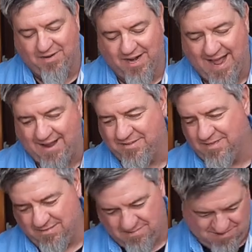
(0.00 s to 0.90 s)
even going to have
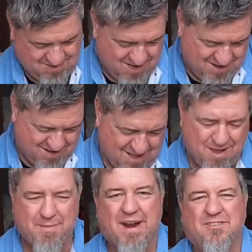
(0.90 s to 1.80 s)
to,
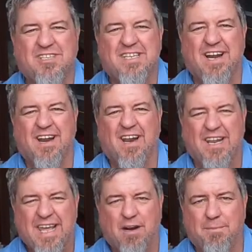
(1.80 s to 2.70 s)
I might have to extend it a
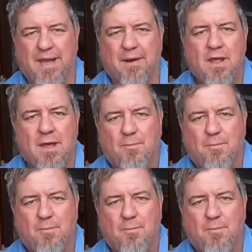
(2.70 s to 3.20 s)
little bit.